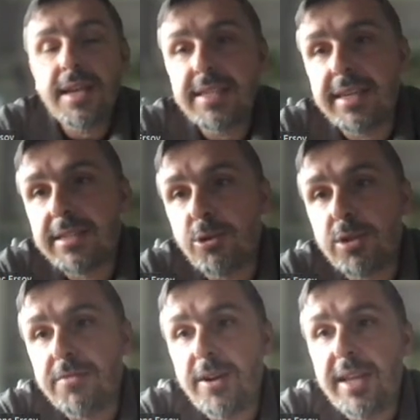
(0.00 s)
has a
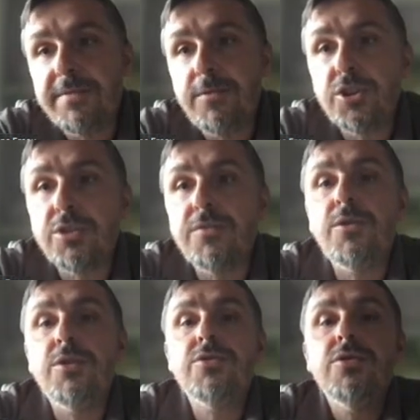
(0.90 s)
locally finite version, of
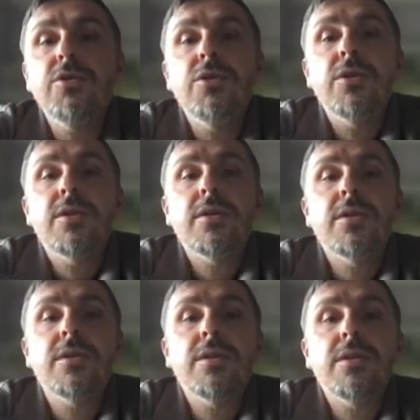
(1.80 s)
course.
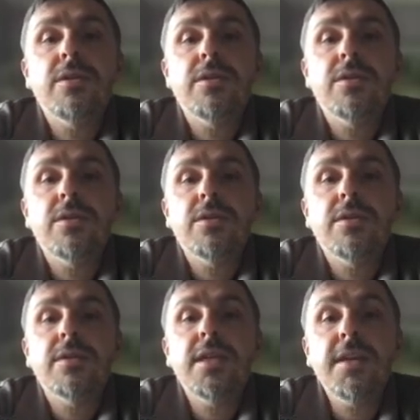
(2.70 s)

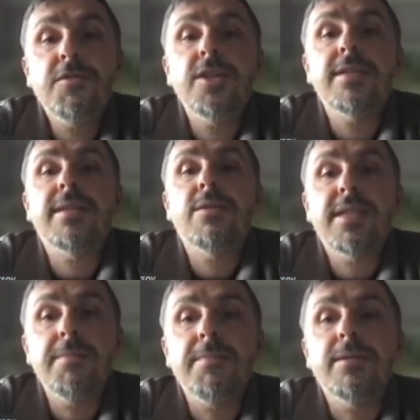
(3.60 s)
If G is a
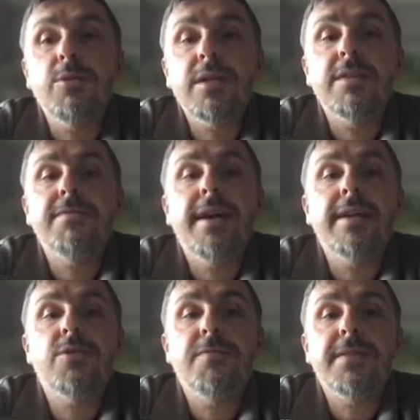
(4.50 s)
simple locally
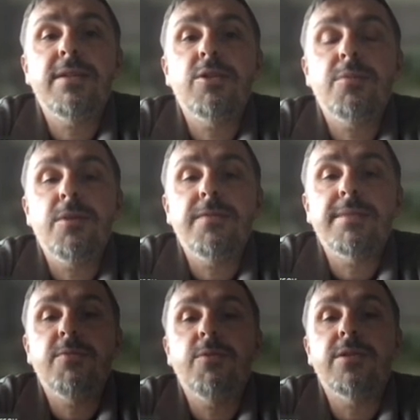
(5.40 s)
finite group with an
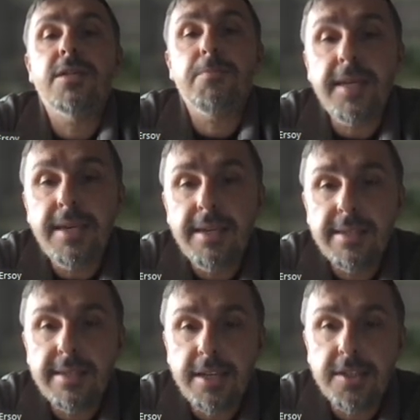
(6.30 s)
automorphism of order p,
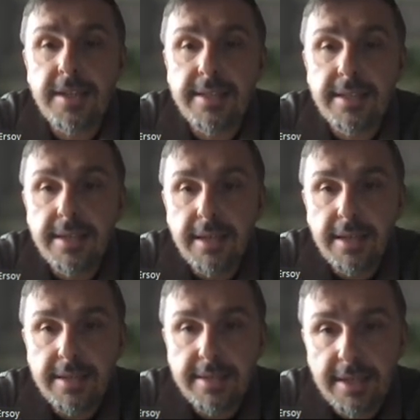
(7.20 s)
such that
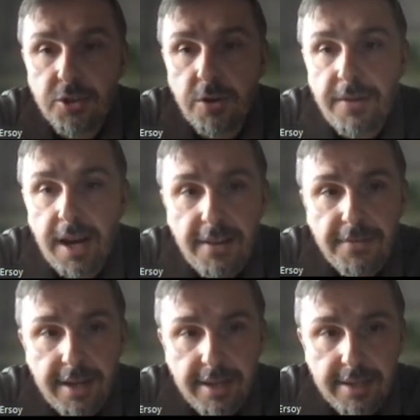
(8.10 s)
Cg of
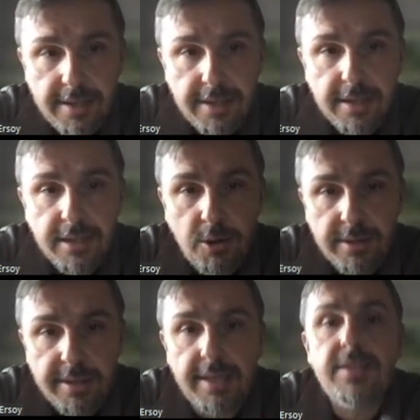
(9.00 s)
alpha
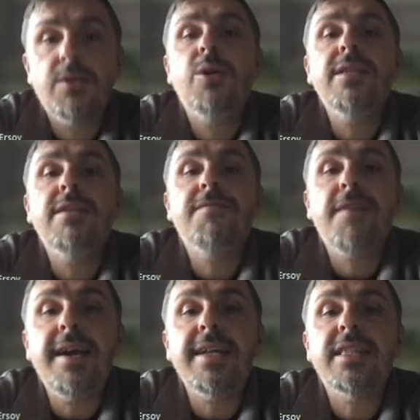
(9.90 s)
contains only
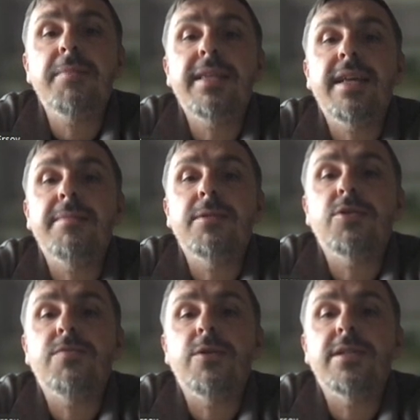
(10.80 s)
finitely many elements
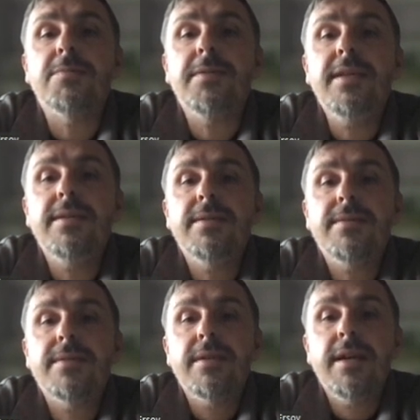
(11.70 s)
of order p
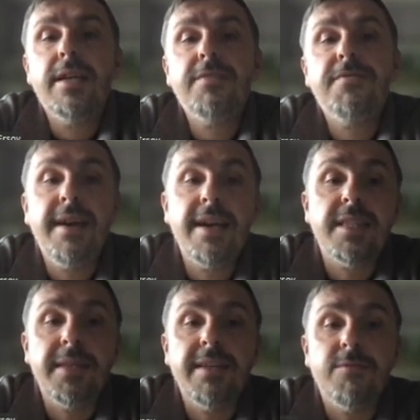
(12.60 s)
and
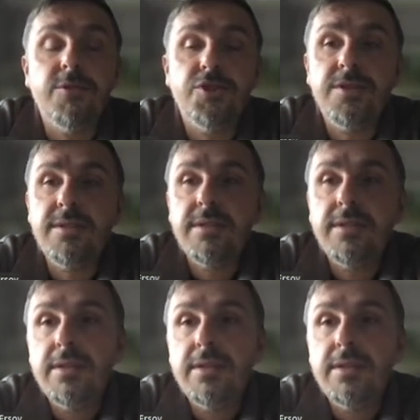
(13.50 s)
finitely many involutions,